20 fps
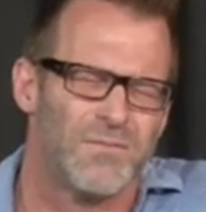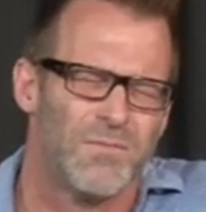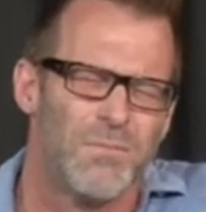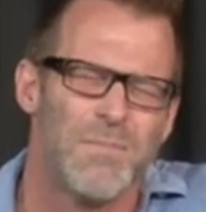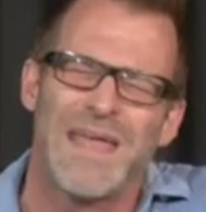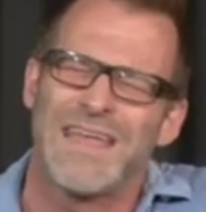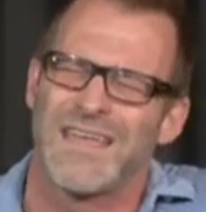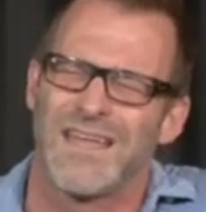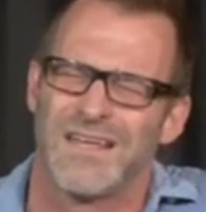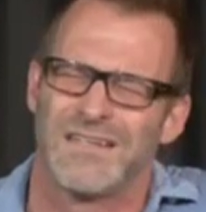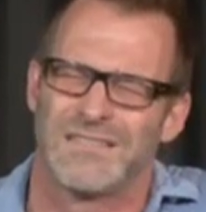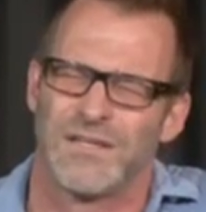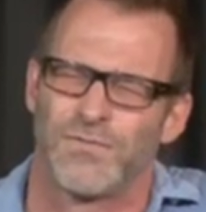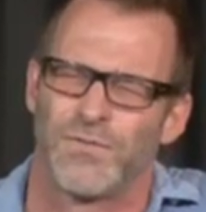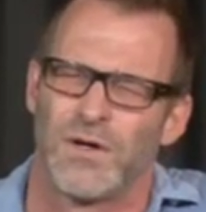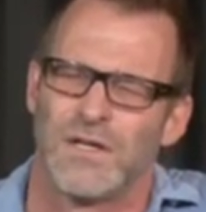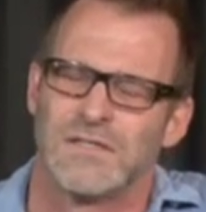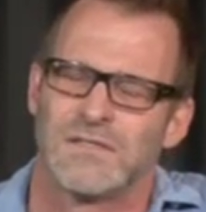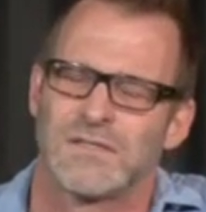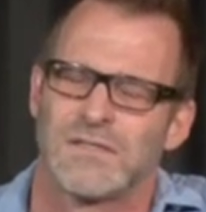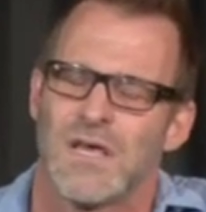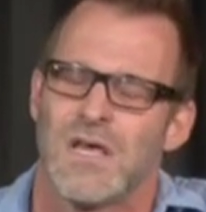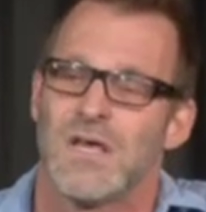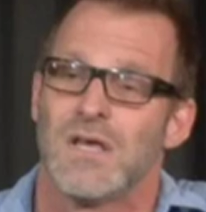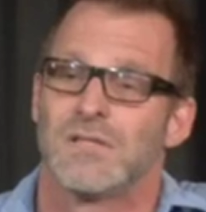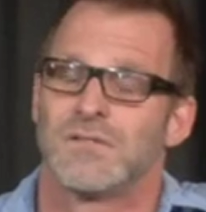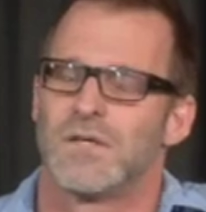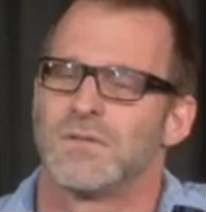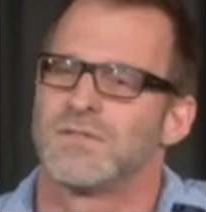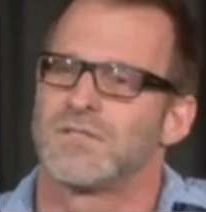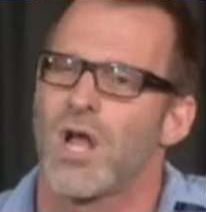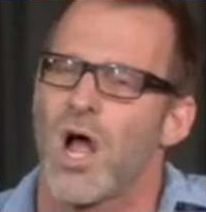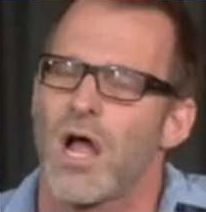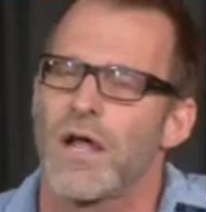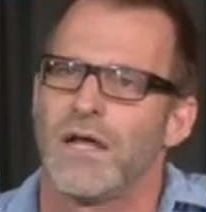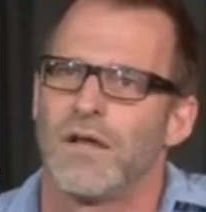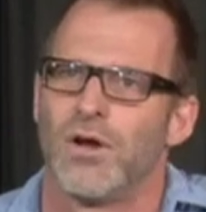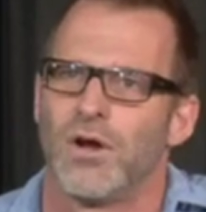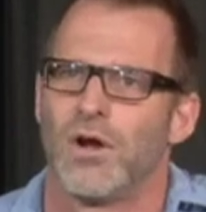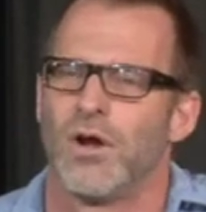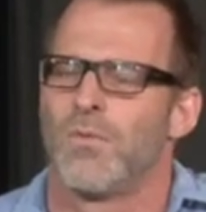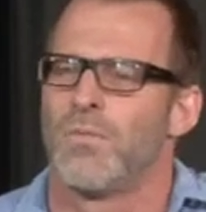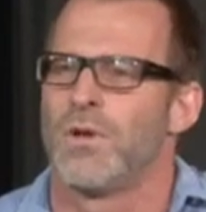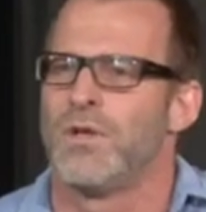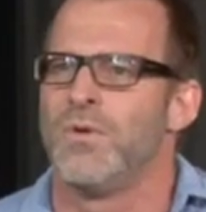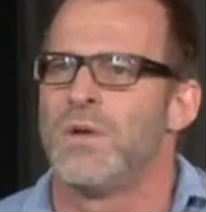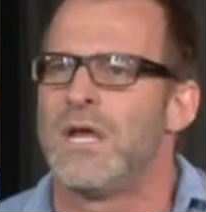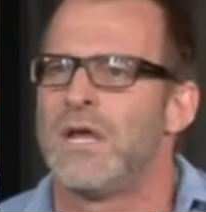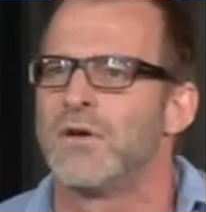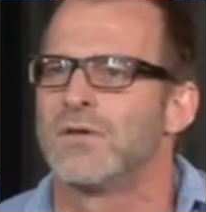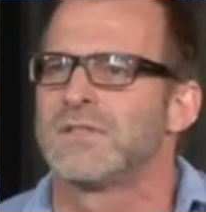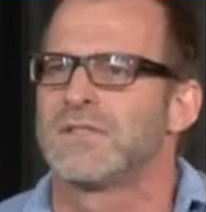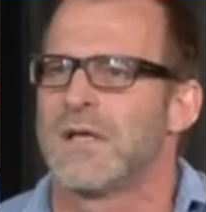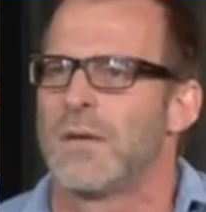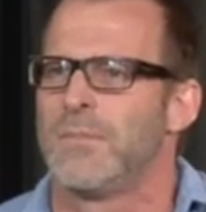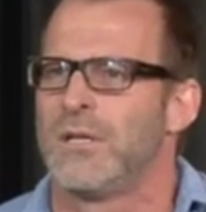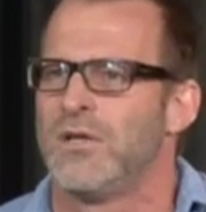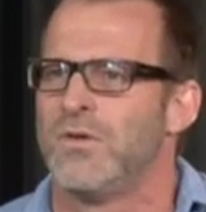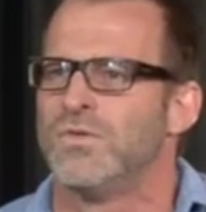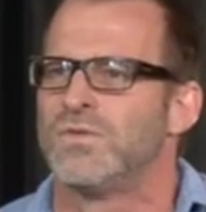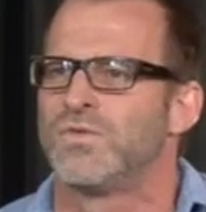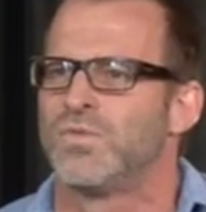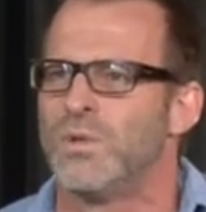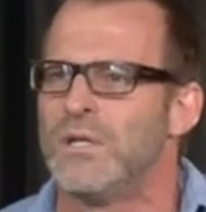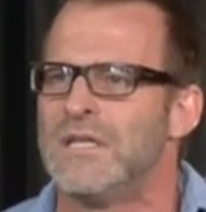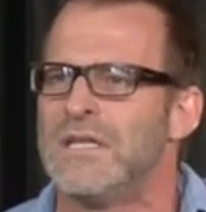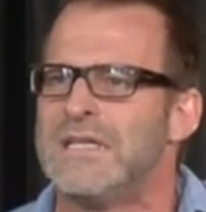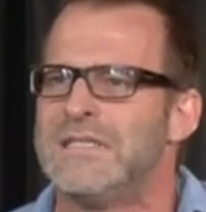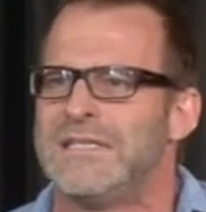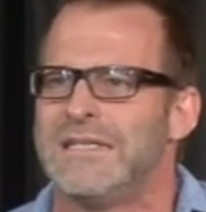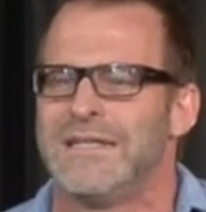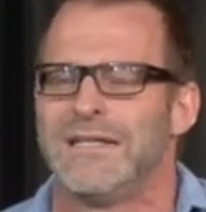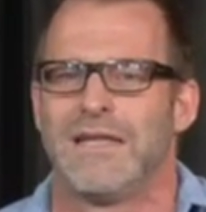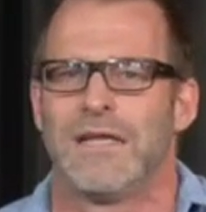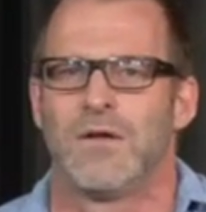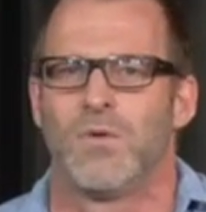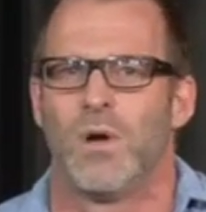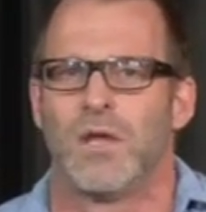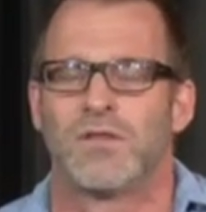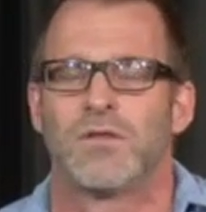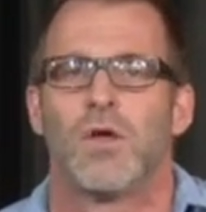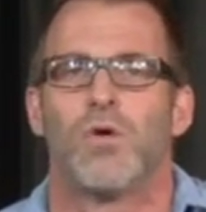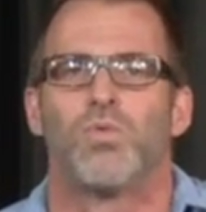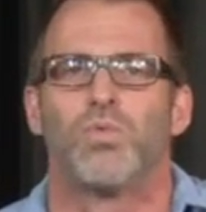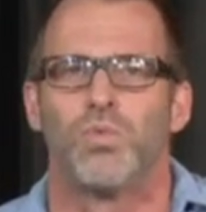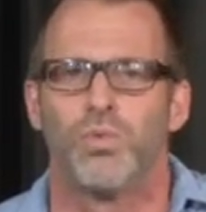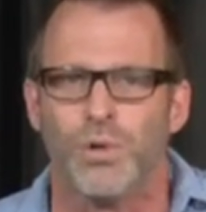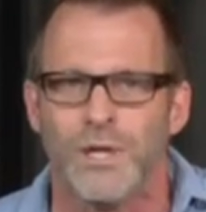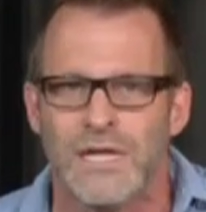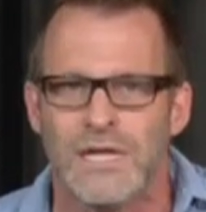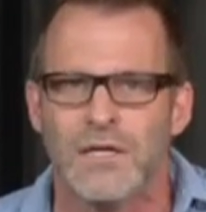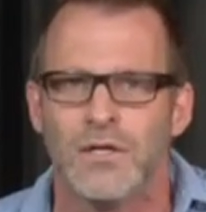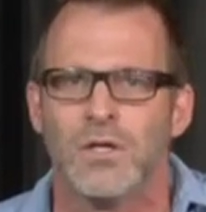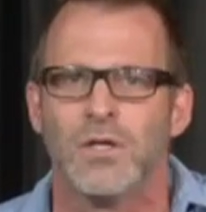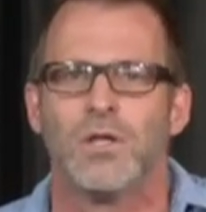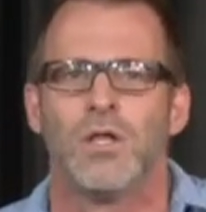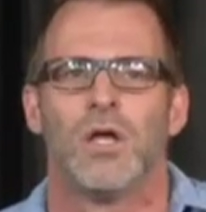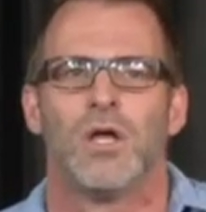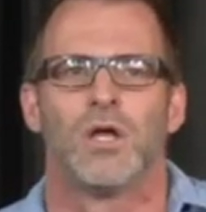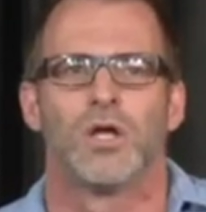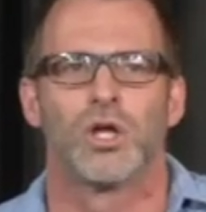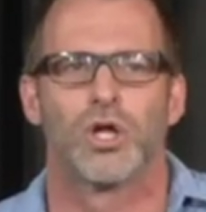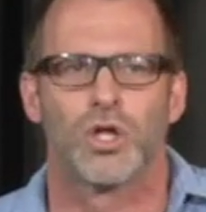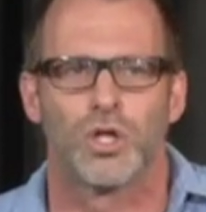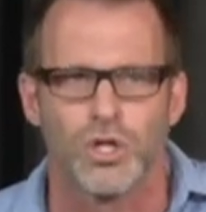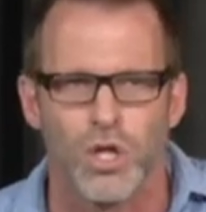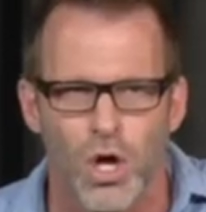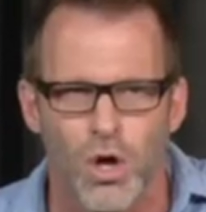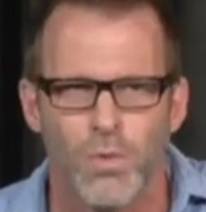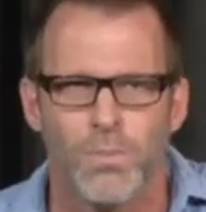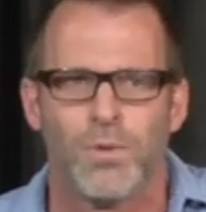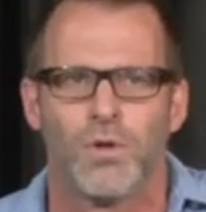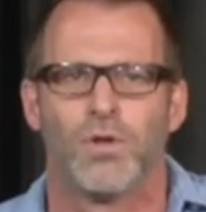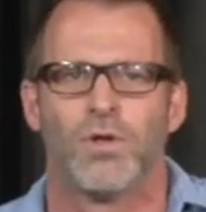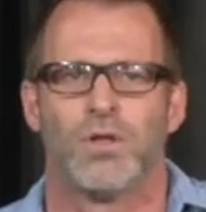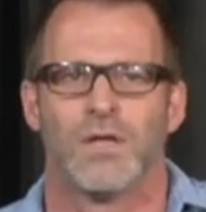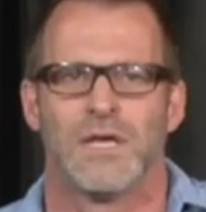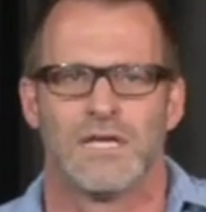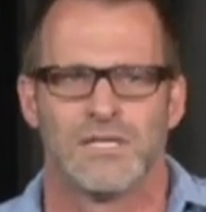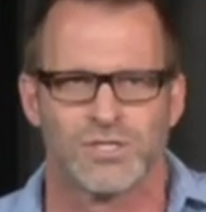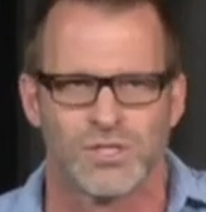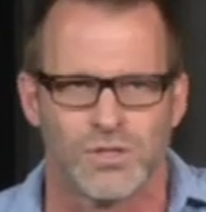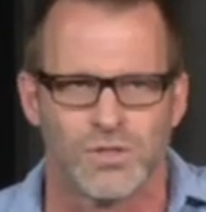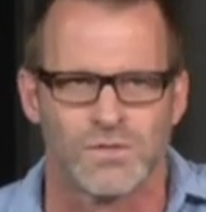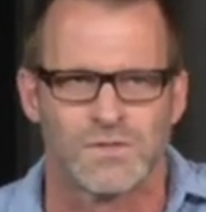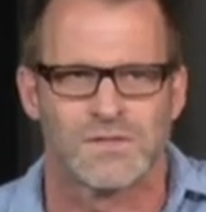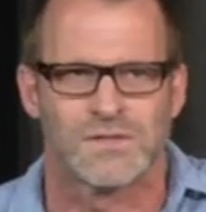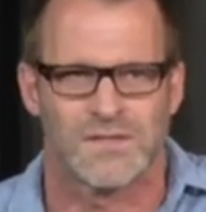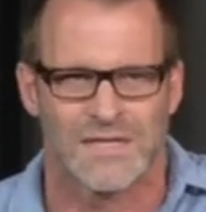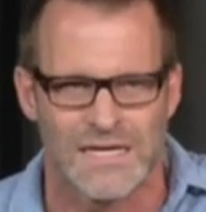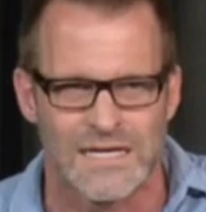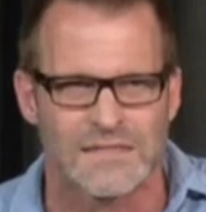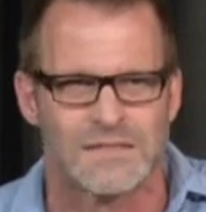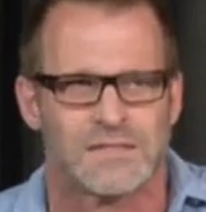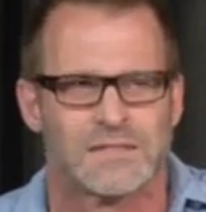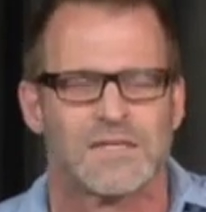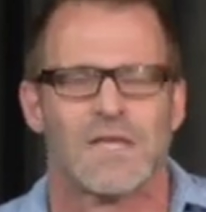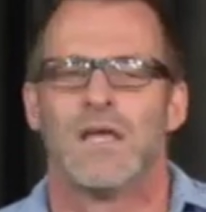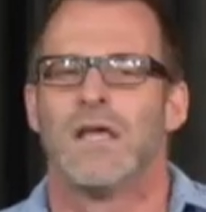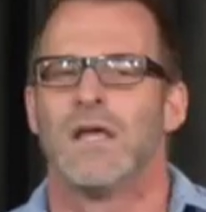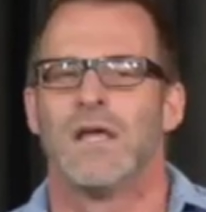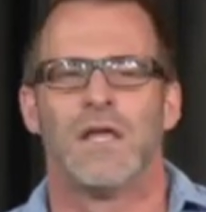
making a difference. So I was talking to her, and when you hear somebody who's really dealing with real global issues, kids,